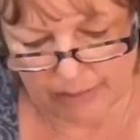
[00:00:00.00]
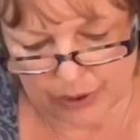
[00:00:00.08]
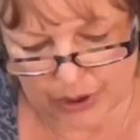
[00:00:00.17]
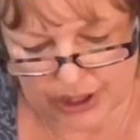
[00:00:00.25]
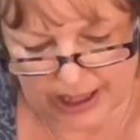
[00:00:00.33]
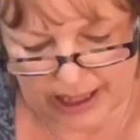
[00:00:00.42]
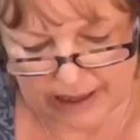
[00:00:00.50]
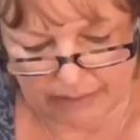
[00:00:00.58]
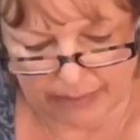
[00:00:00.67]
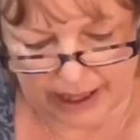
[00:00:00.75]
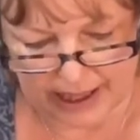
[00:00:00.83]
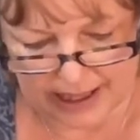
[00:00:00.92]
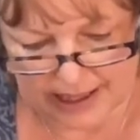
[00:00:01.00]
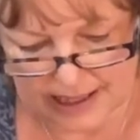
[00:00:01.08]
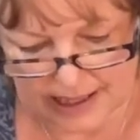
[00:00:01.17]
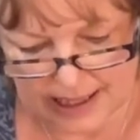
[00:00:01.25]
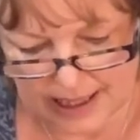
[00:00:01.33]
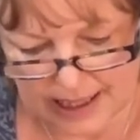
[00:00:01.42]
pushing it in place
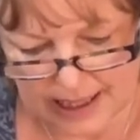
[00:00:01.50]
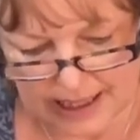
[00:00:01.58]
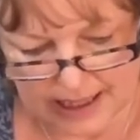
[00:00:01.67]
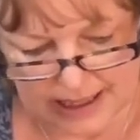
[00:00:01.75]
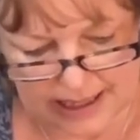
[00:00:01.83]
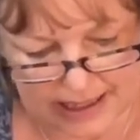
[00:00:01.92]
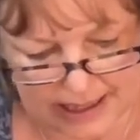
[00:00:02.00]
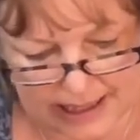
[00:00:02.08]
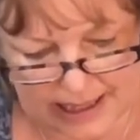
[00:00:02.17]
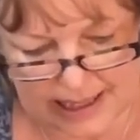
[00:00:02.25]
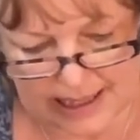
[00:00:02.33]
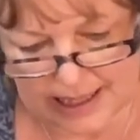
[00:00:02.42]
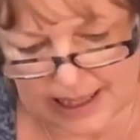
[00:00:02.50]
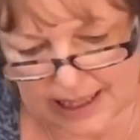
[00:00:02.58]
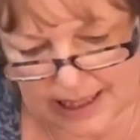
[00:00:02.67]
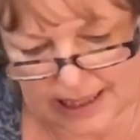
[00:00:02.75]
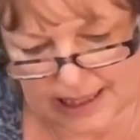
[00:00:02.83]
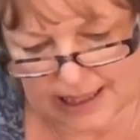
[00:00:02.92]
until it
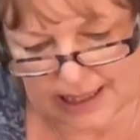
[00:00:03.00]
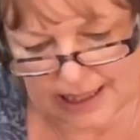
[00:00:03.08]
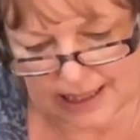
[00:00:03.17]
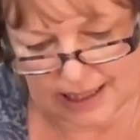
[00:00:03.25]
sticks